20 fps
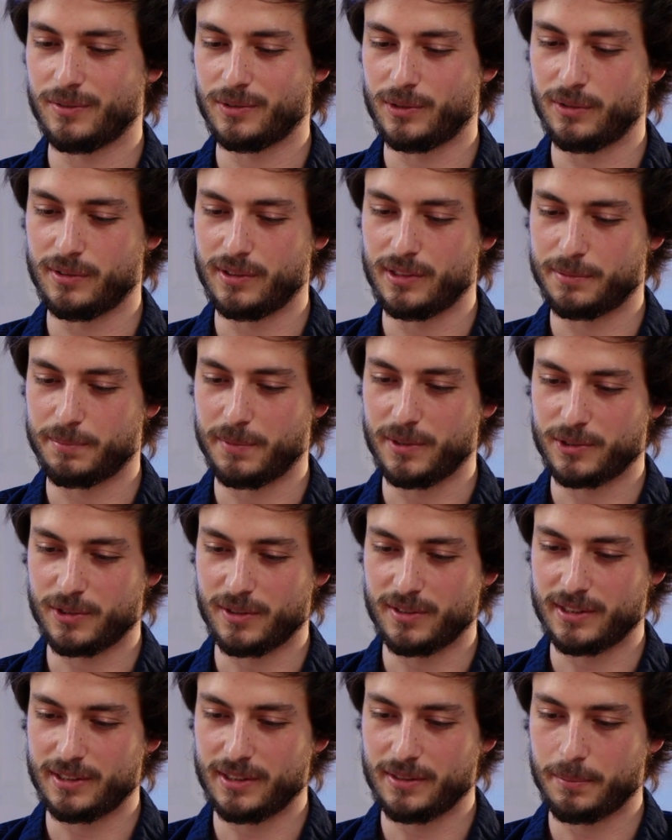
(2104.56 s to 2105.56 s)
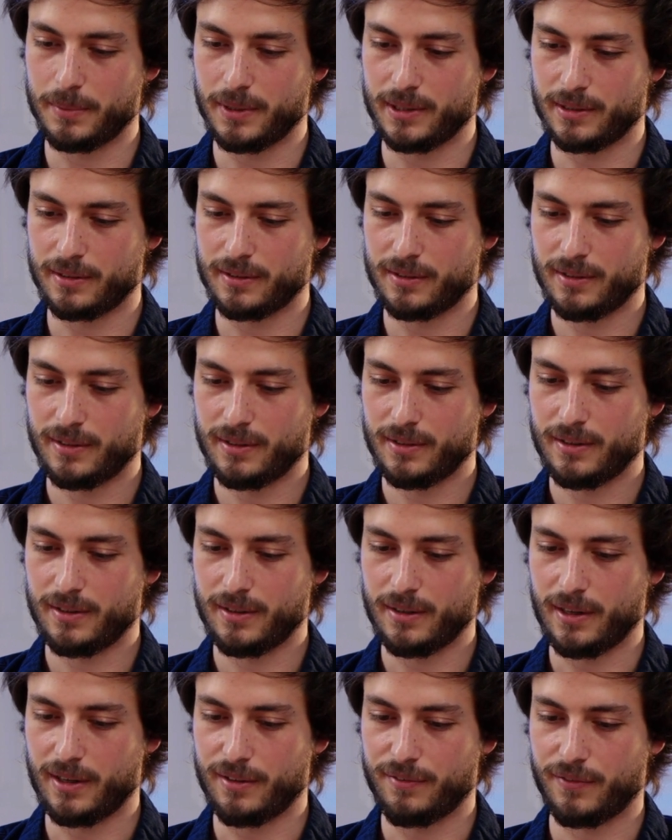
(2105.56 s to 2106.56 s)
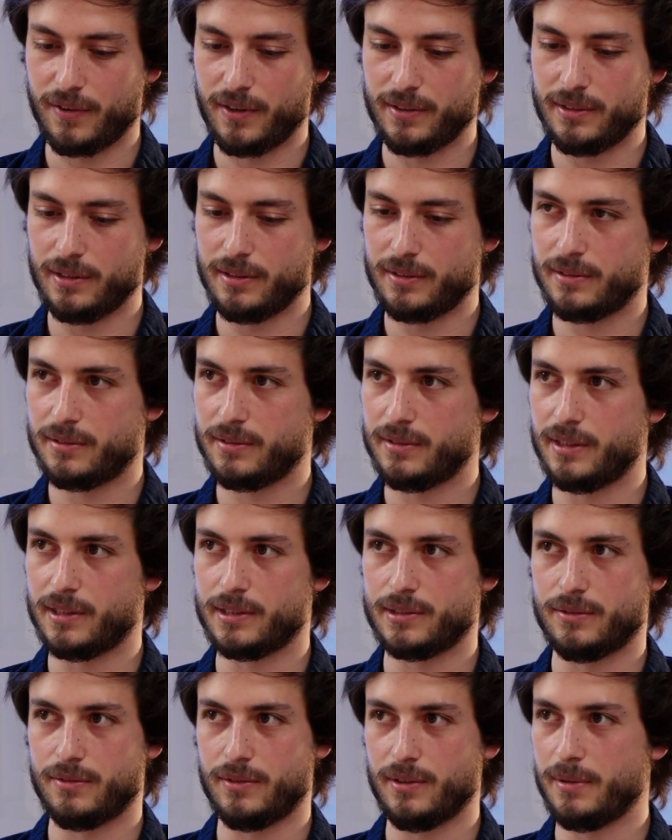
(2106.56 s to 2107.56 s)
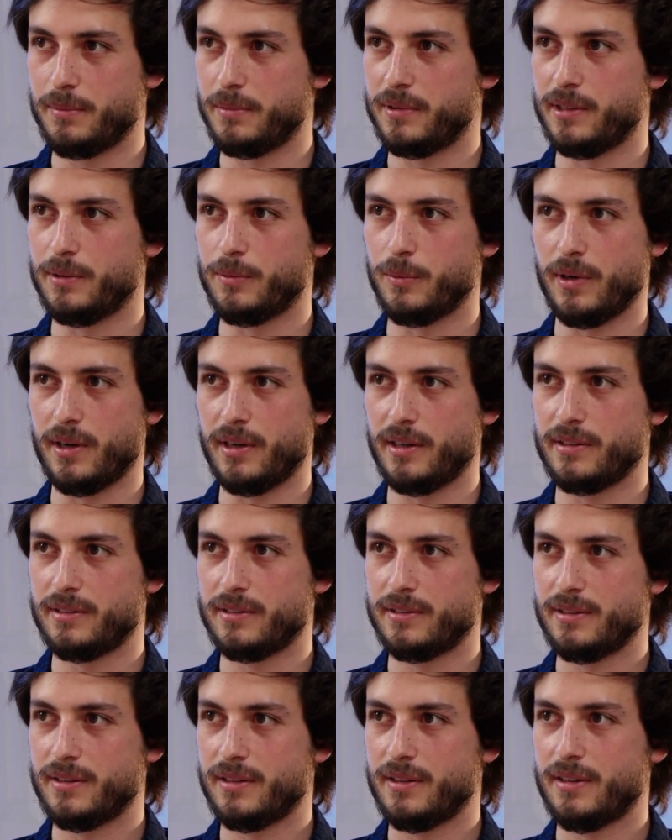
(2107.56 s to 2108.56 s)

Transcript: to this specialty, but I find it extremely wide.